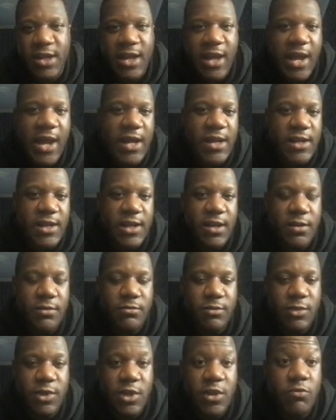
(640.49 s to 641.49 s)
And, um,
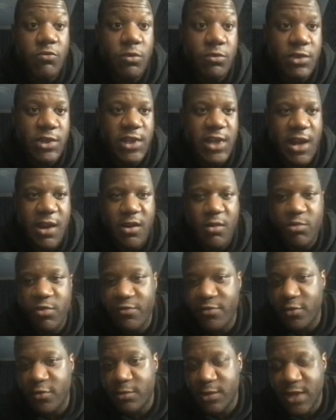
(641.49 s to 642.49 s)
you know, we'll see how it
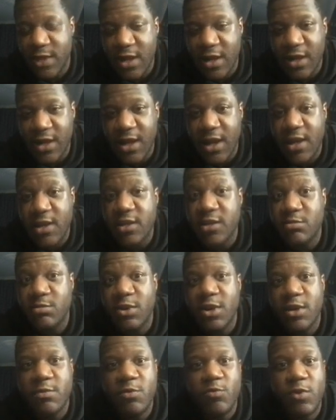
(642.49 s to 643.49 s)
performs out of the gate. This
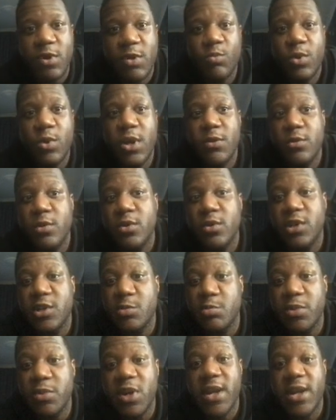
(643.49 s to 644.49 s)
might be one where we look to
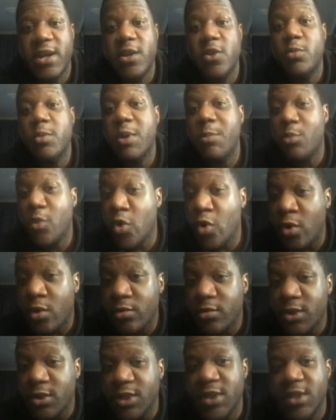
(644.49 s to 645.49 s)
buy a little bit more
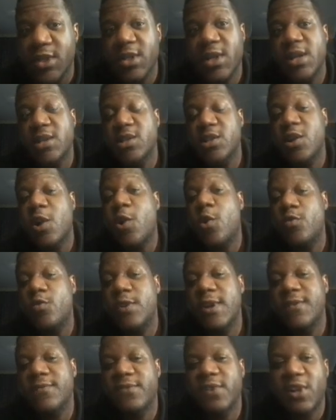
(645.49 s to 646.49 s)
and just hold
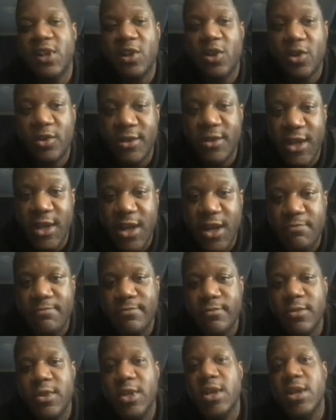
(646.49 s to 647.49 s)
it for the long term.
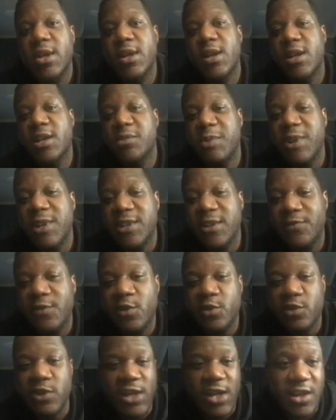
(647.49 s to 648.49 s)
Especially if
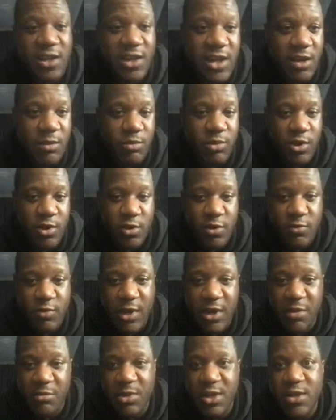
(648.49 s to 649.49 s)
you see a dip, I do
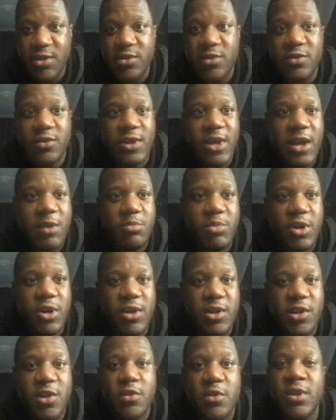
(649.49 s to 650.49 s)
recommend you do that.
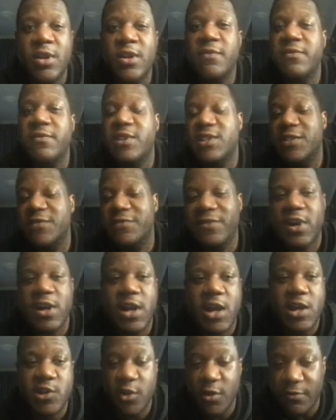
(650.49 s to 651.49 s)
But, you know, none of this is
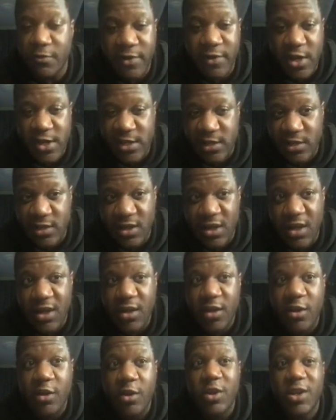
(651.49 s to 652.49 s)
financial advice,
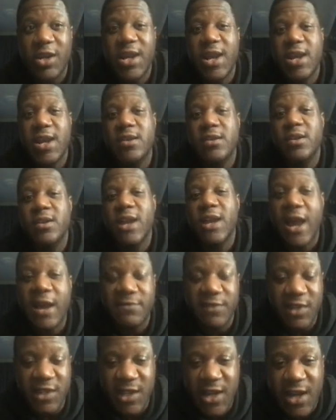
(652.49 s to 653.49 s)
okay? Have
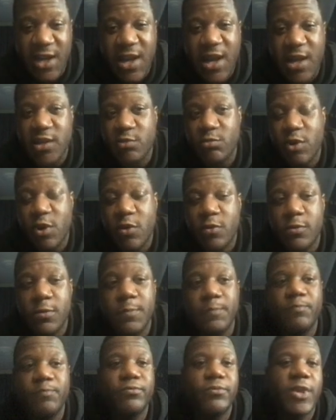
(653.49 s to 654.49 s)
to say that as well.
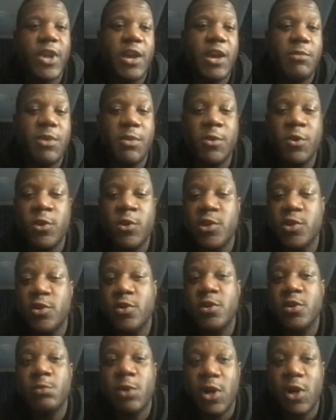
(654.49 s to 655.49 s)
Um, I'm only showing
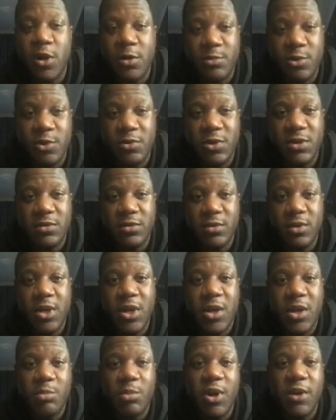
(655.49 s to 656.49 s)
you what I'm doing.
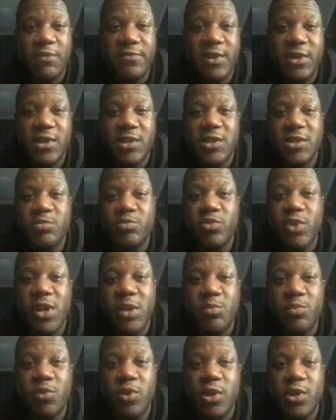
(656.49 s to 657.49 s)
But I think this is pretty
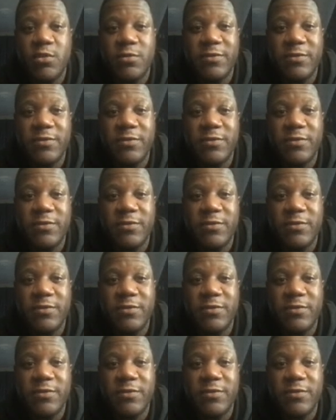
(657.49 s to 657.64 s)
bullish.